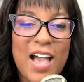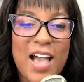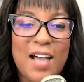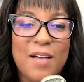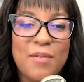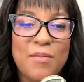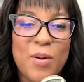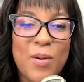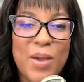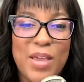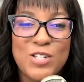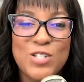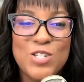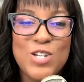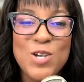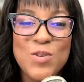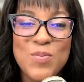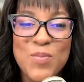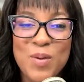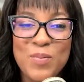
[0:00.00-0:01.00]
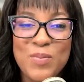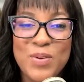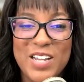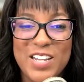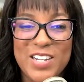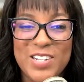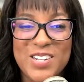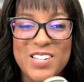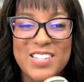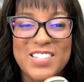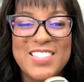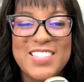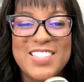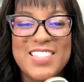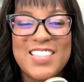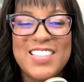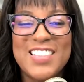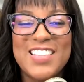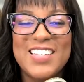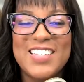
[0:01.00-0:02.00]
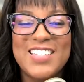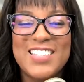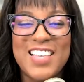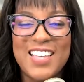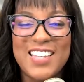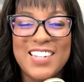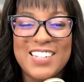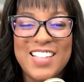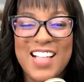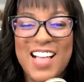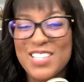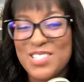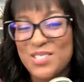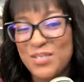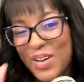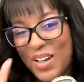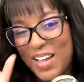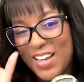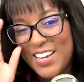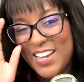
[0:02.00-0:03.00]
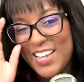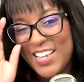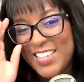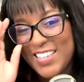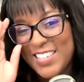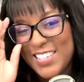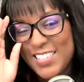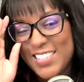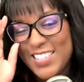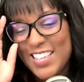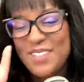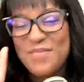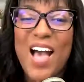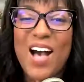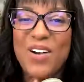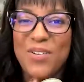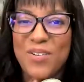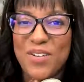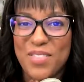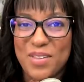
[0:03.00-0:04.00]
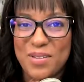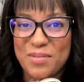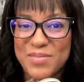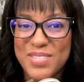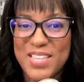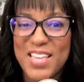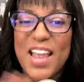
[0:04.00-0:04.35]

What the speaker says: Okay, two more predictions. The second to last one is algorithms.